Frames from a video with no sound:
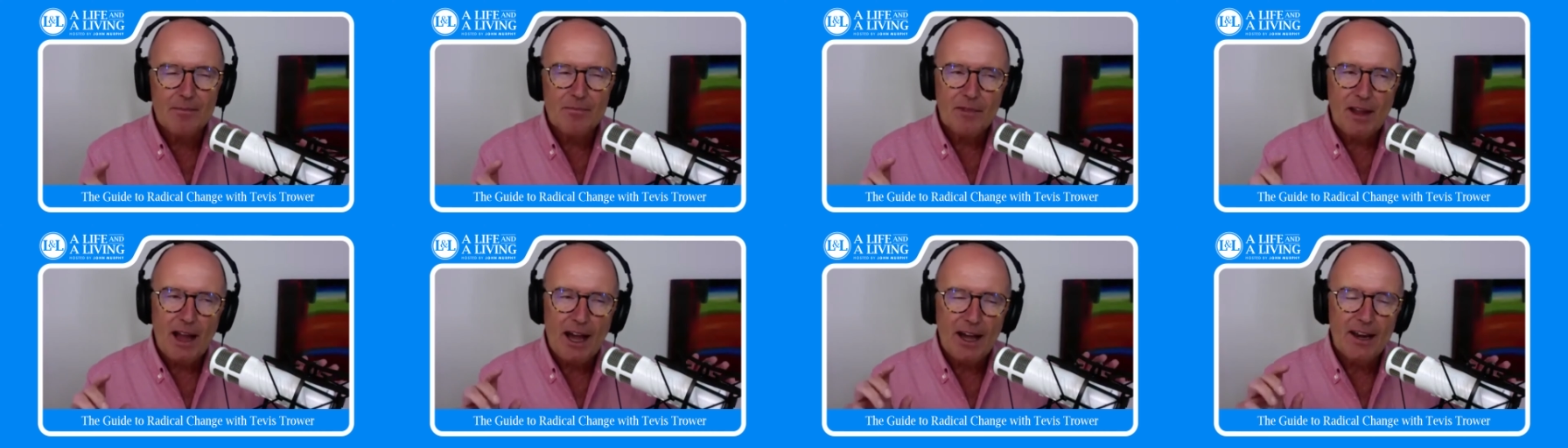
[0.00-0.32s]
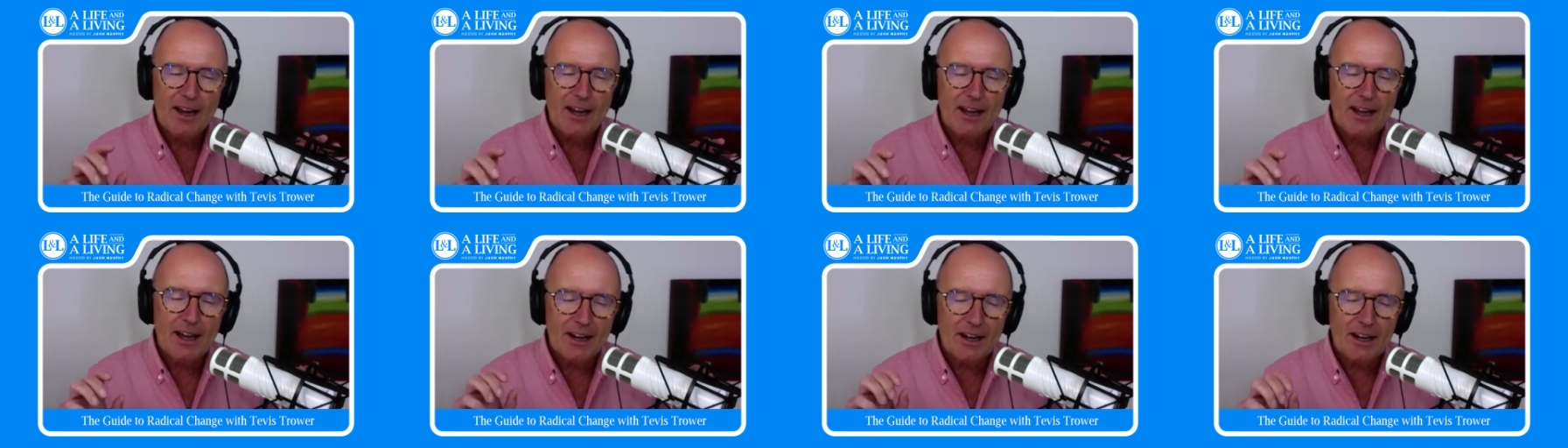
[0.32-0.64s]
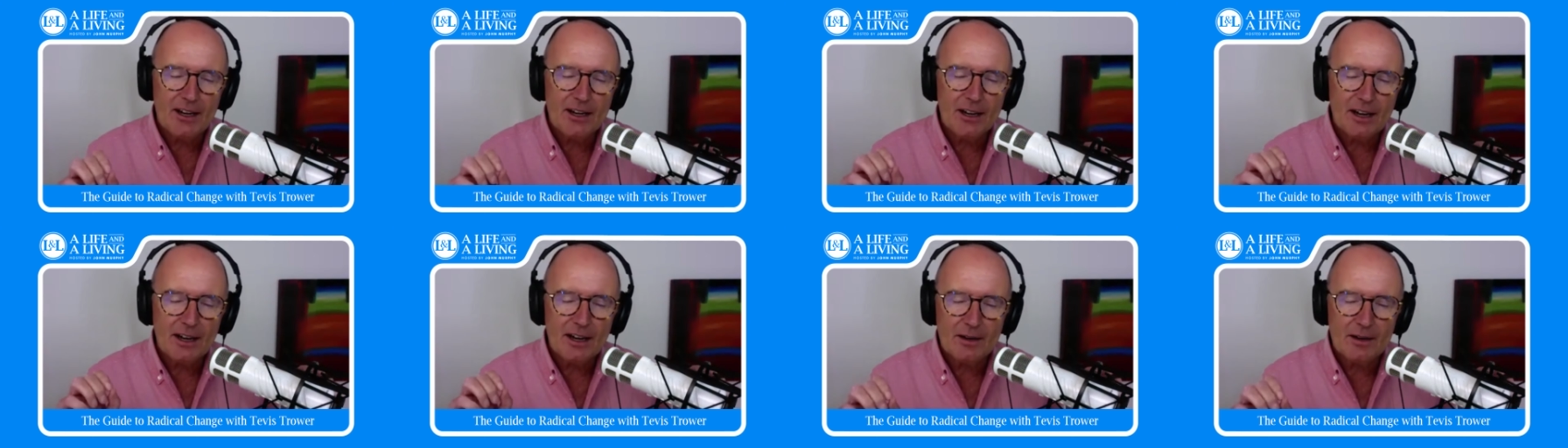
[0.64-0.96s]
and
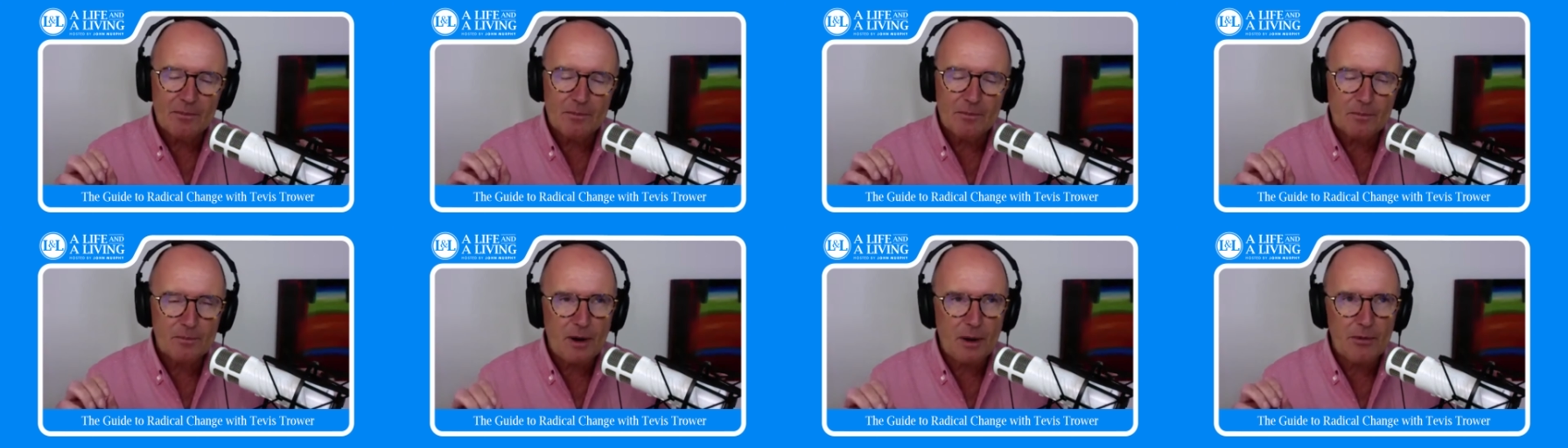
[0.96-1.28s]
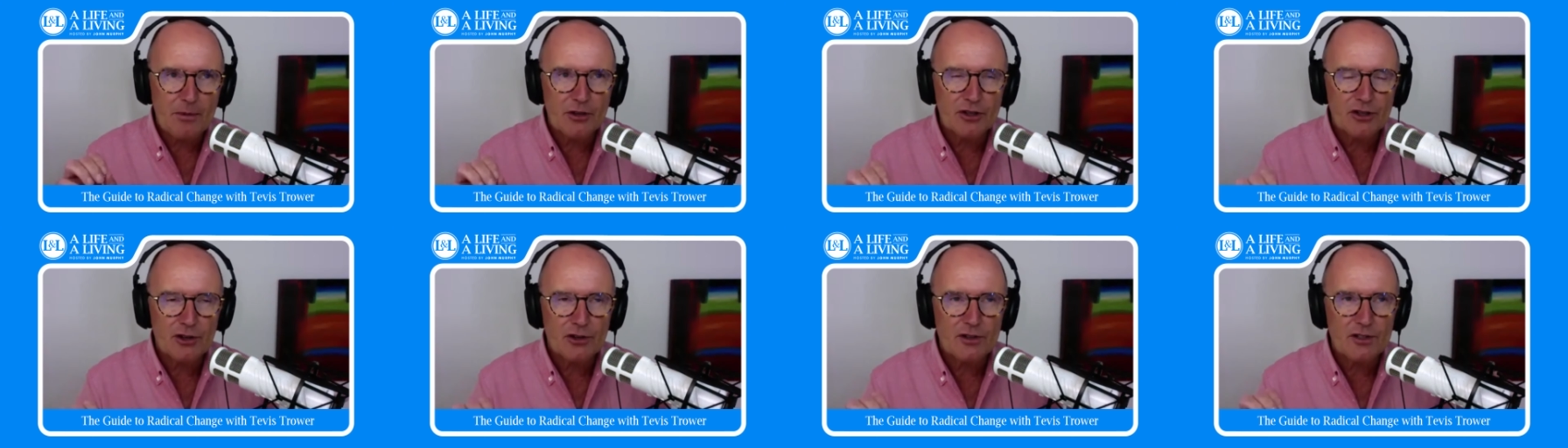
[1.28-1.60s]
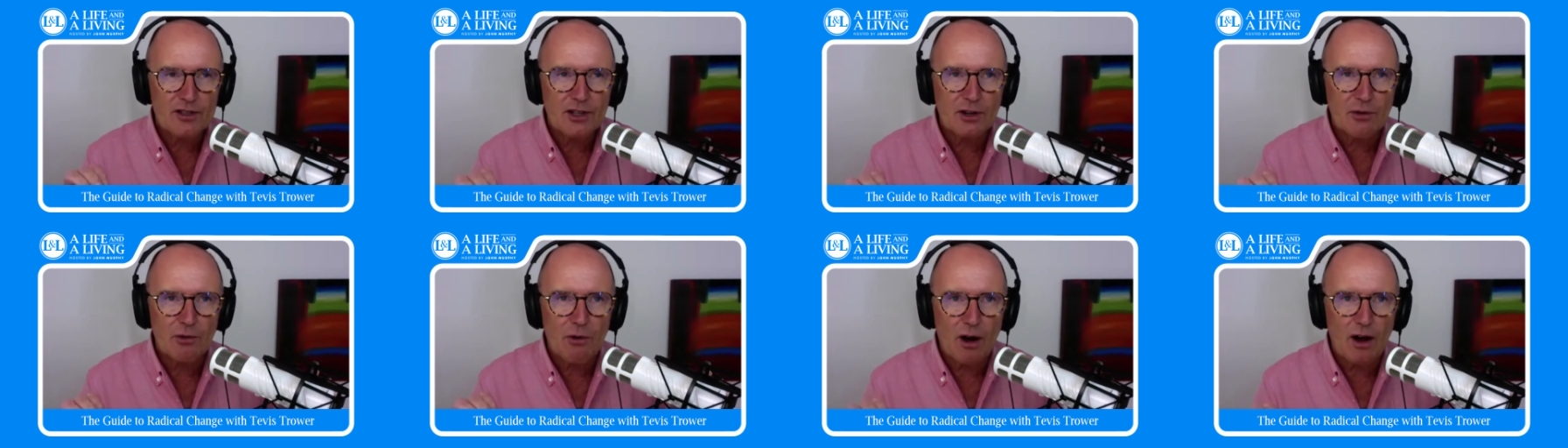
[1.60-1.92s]
I'm probably
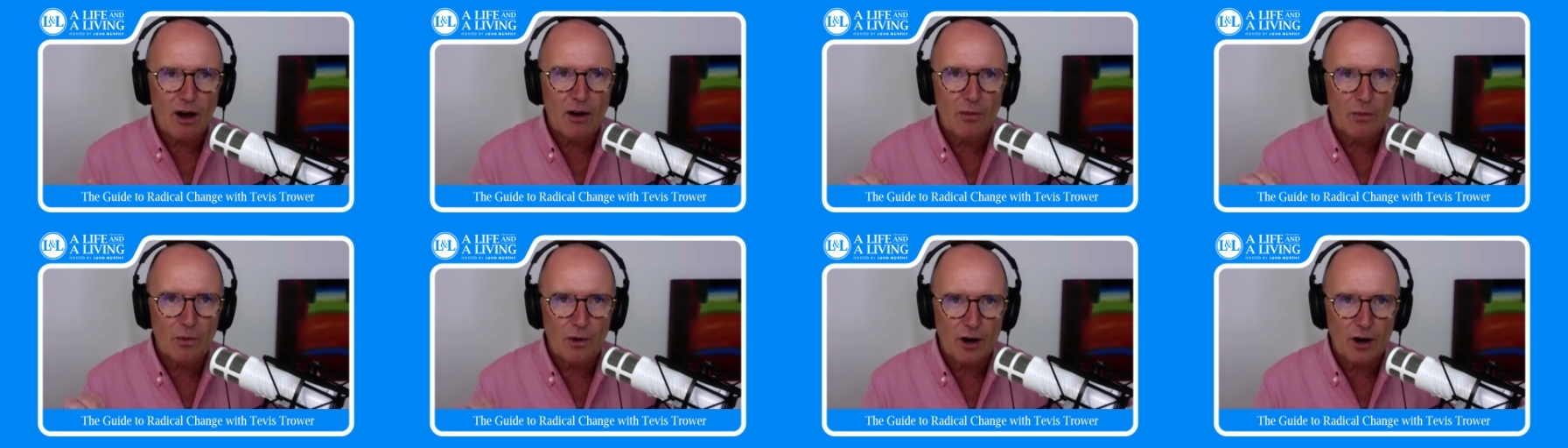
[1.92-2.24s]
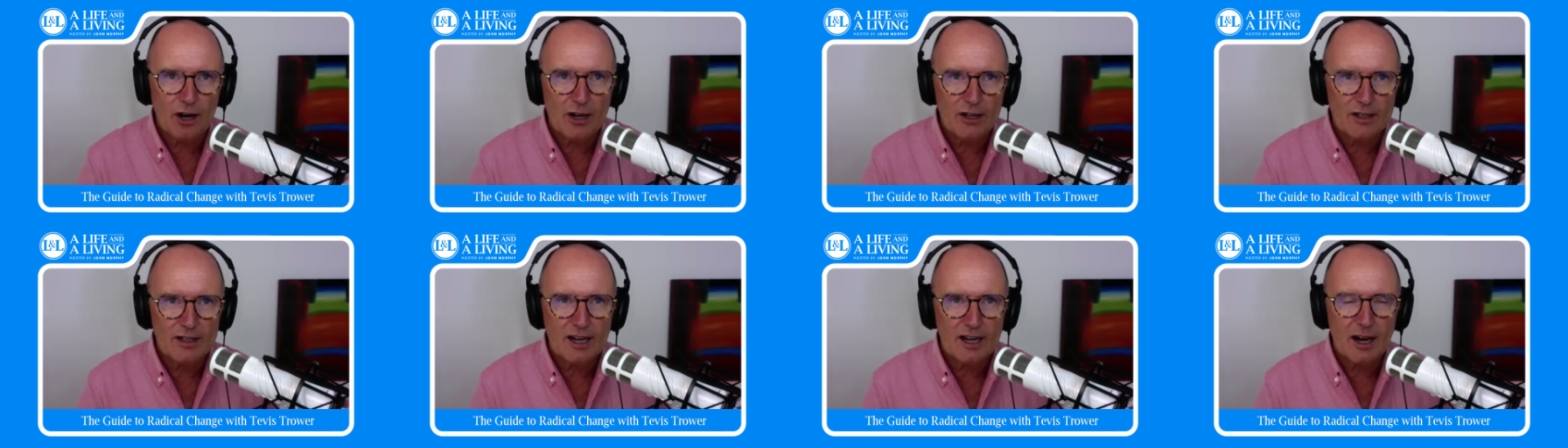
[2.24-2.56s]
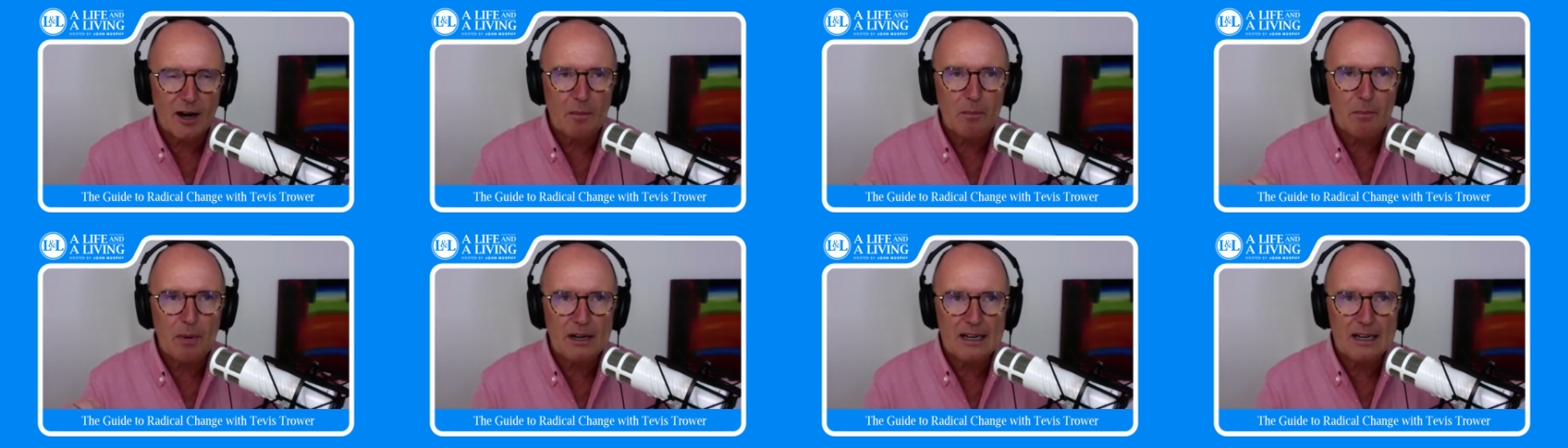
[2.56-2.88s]
choosing the wrong word
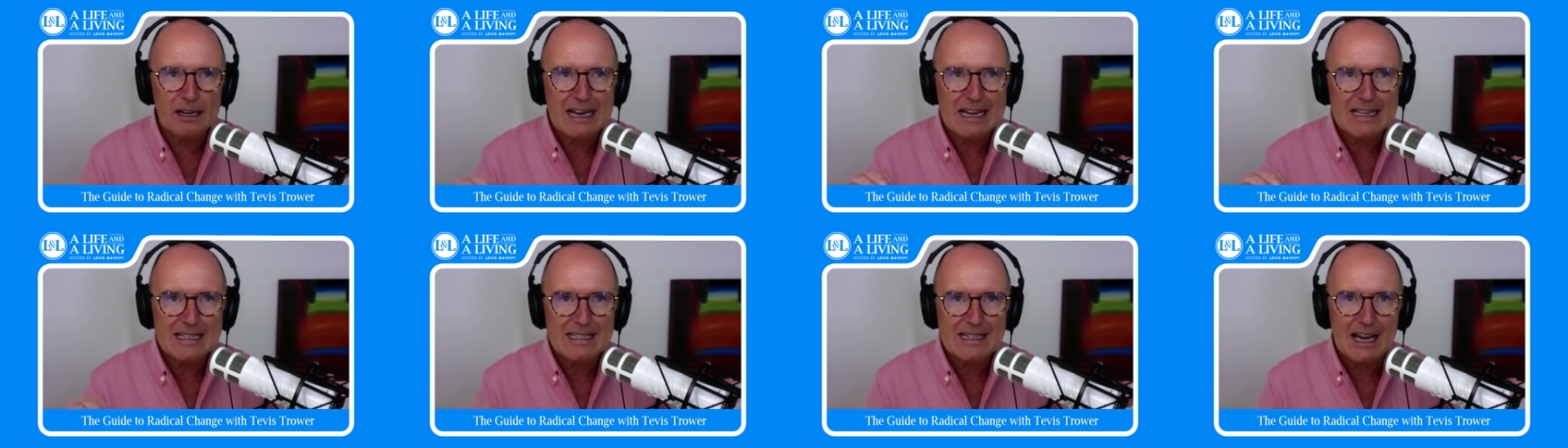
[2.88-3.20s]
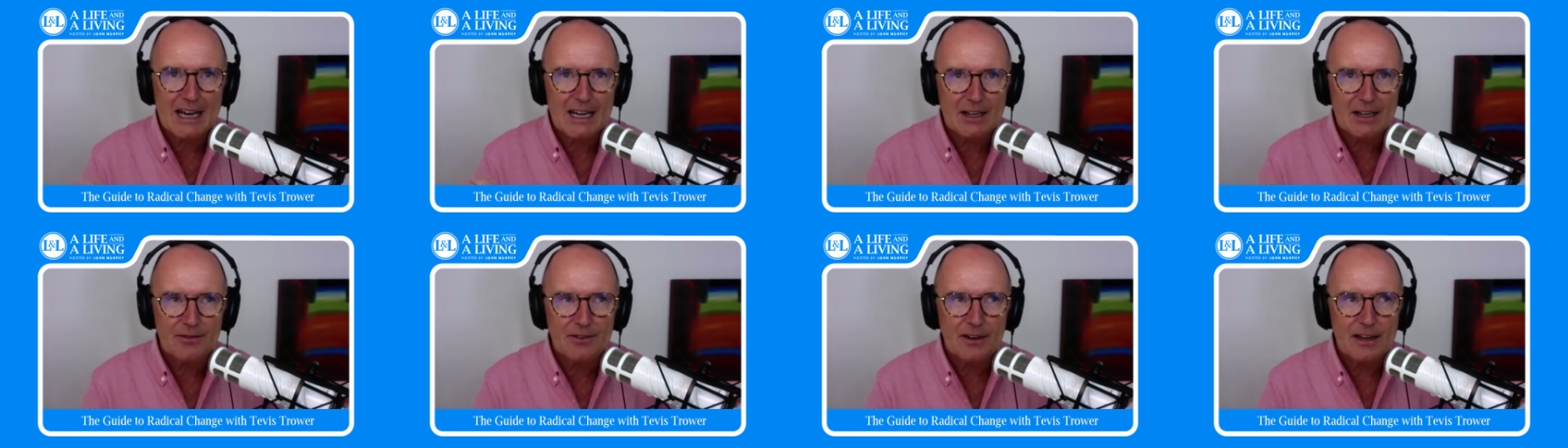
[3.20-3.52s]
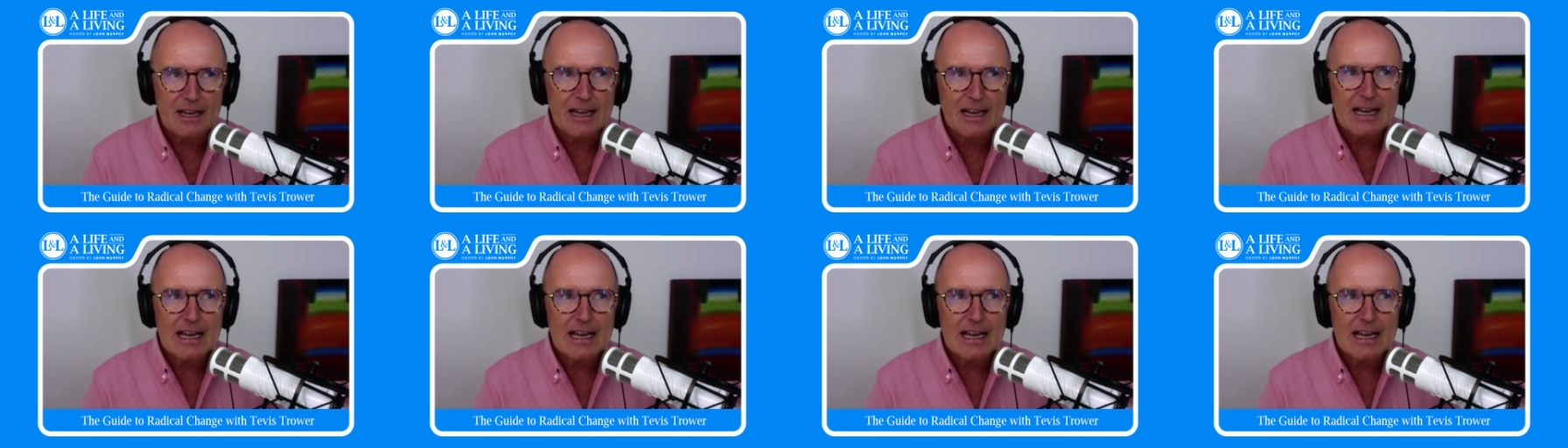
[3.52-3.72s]
here, but is good,